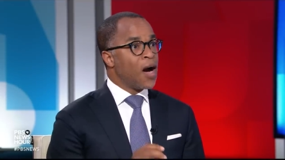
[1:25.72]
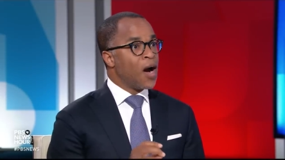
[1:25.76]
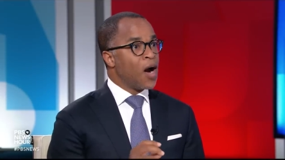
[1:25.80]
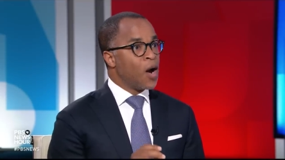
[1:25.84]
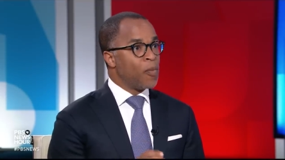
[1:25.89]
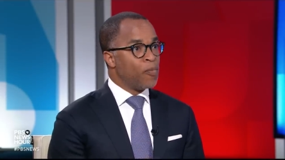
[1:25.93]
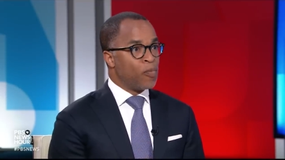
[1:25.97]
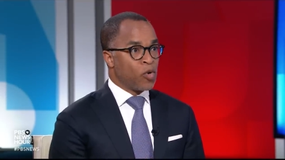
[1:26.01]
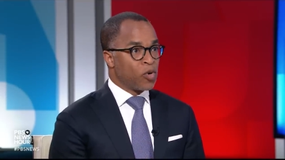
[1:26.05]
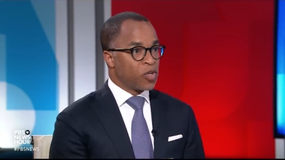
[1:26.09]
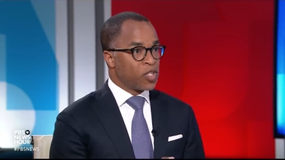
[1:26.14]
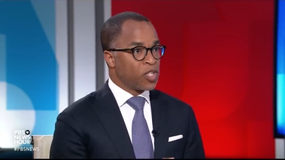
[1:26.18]

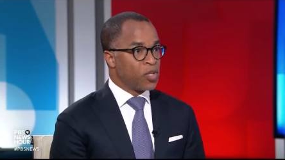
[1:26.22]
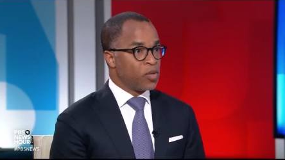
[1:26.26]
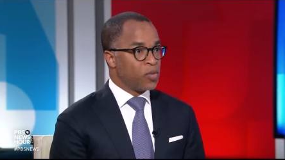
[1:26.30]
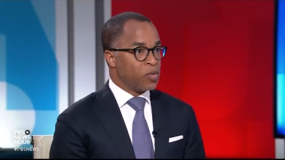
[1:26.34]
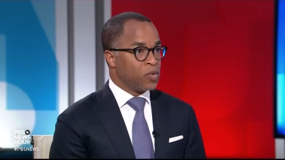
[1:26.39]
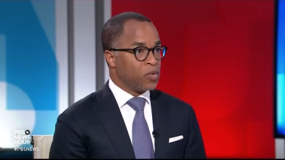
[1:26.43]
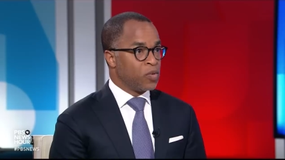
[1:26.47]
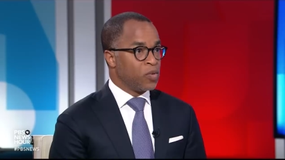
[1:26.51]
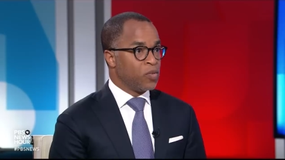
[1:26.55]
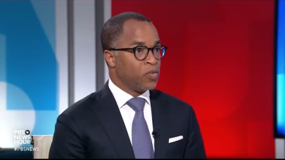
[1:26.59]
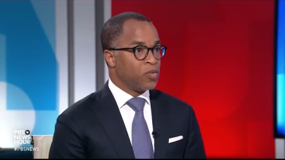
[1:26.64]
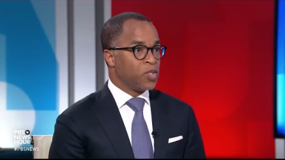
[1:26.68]

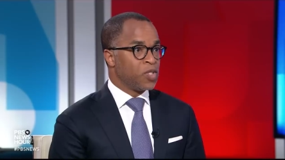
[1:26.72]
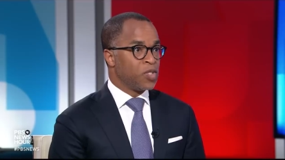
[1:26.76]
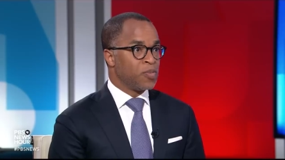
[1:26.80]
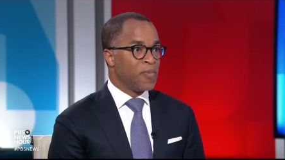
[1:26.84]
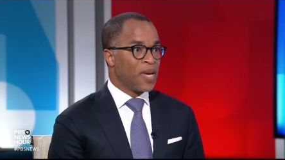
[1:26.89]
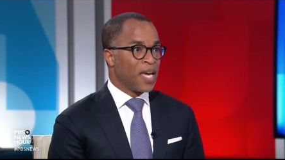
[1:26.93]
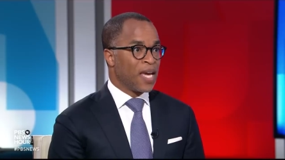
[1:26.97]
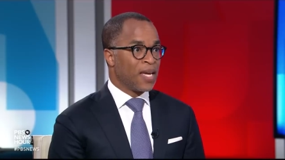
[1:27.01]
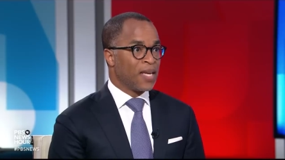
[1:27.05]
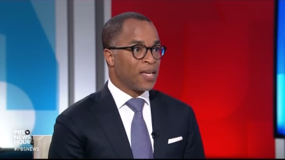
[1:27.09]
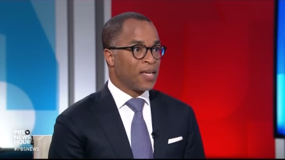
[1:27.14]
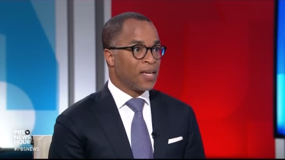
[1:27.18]
abortion was
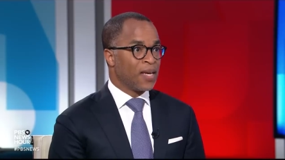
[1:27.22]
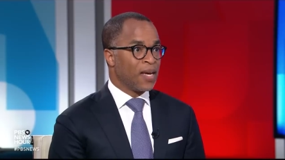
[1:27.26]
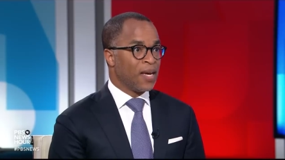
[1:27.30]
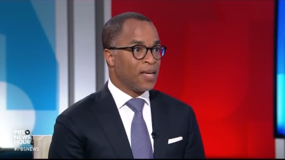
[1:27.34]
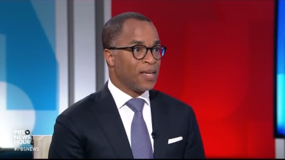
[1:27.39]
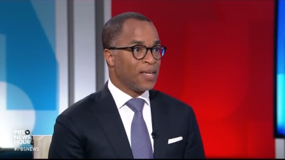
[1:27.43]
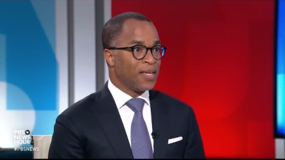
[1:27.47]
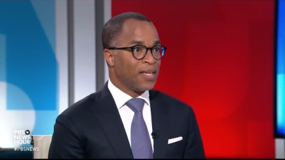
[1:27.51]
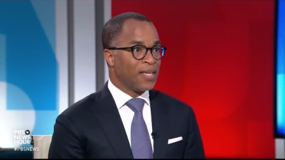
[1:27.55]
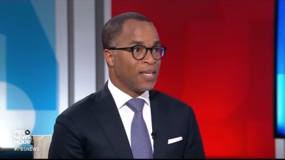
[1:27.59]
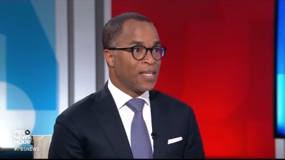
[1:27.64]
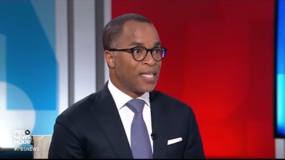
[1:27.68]
made
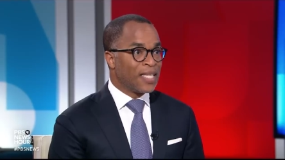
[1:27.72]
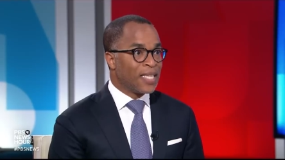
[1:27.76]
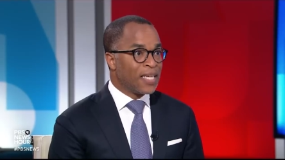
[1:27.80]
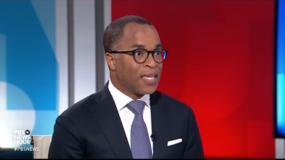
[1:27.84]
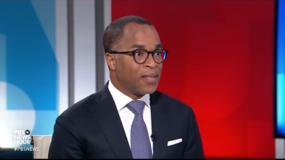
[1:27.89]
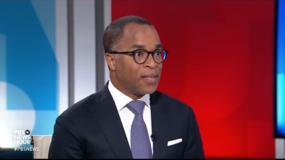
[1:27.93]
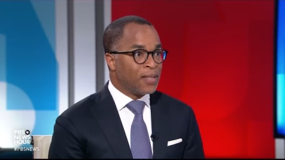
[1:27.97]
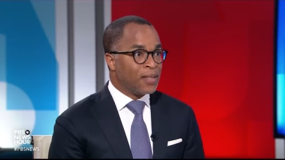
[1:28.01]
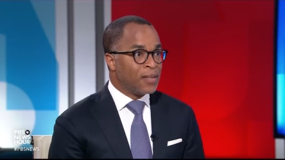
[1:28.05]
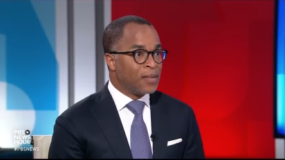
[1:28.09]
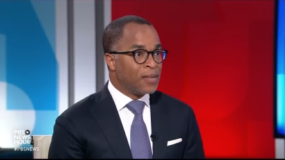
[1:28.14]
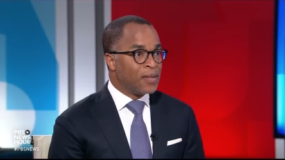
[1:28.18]

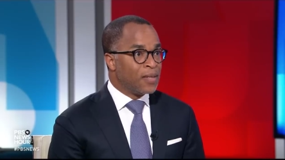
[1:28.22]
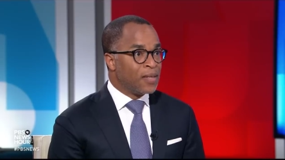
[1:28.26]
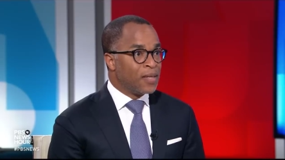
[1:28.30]
illegal.